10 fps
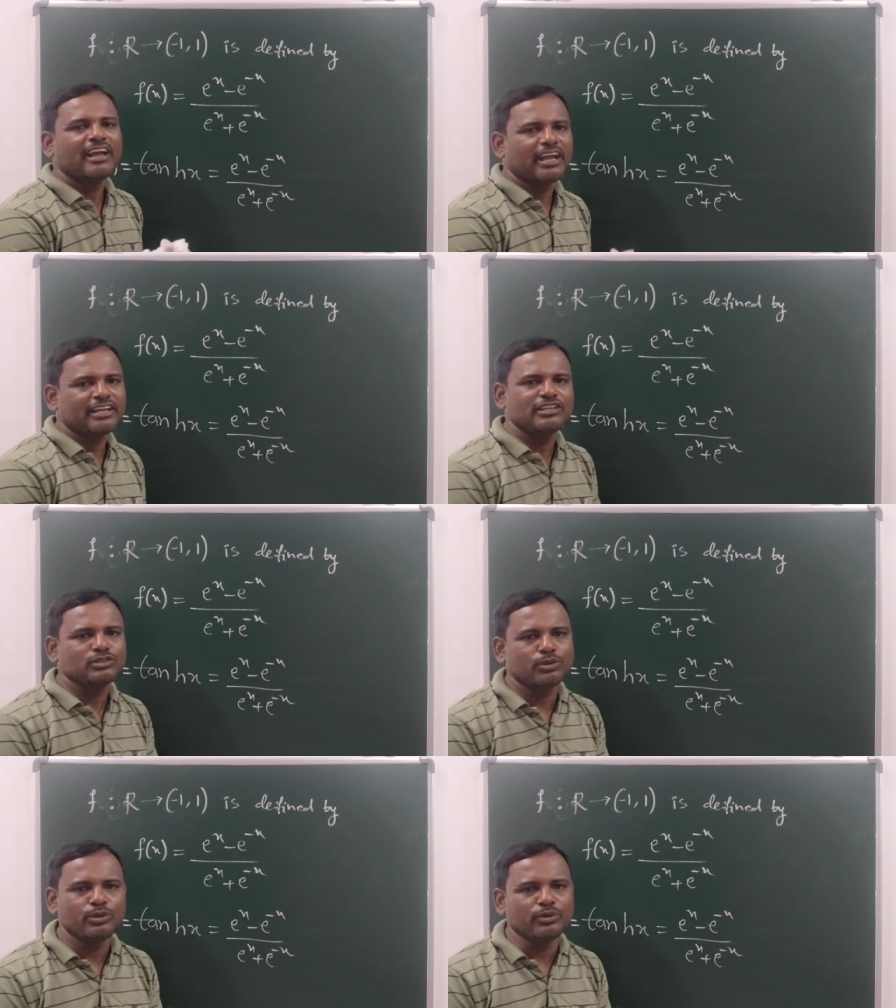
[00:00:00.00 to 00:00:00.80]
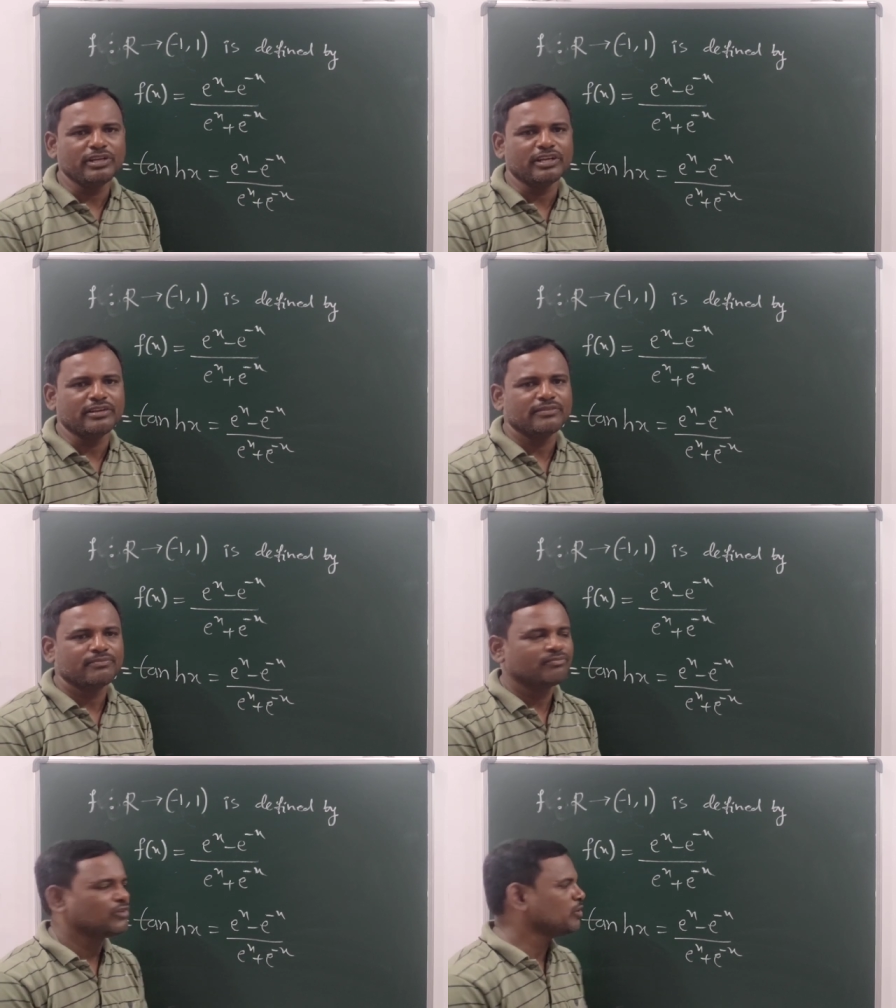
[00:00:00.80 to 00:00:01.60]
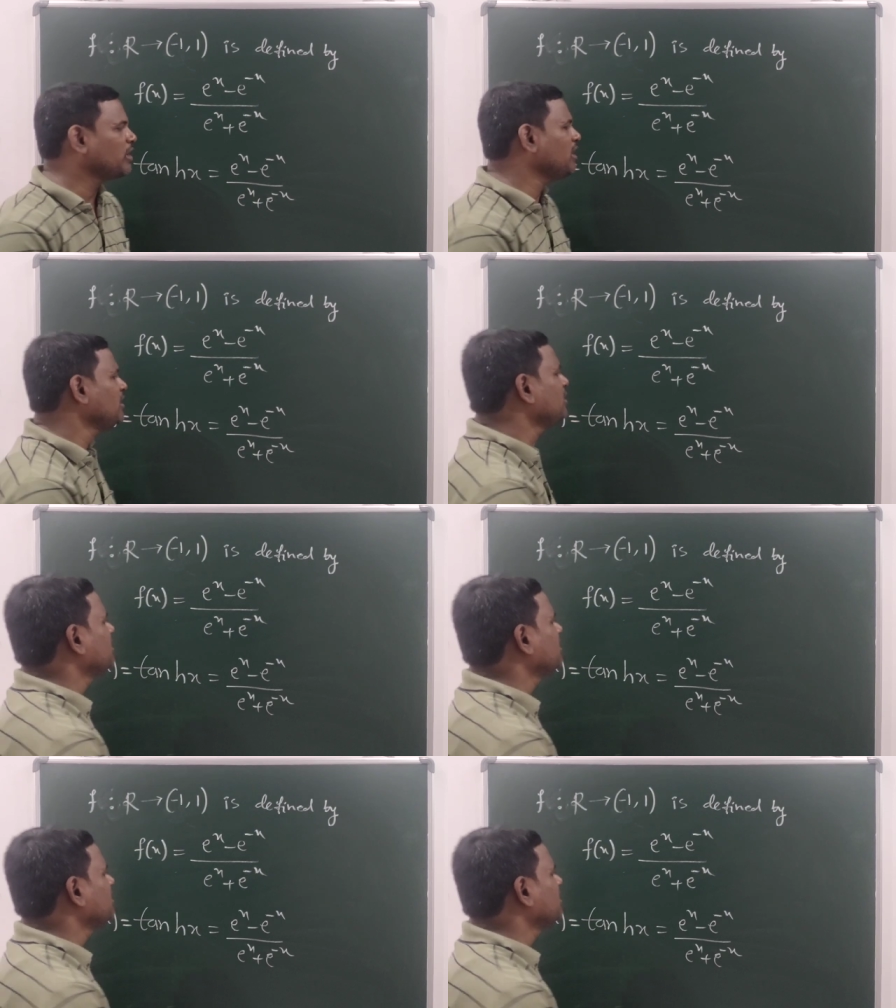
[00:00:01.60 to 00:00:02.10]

I can show you here. Okay,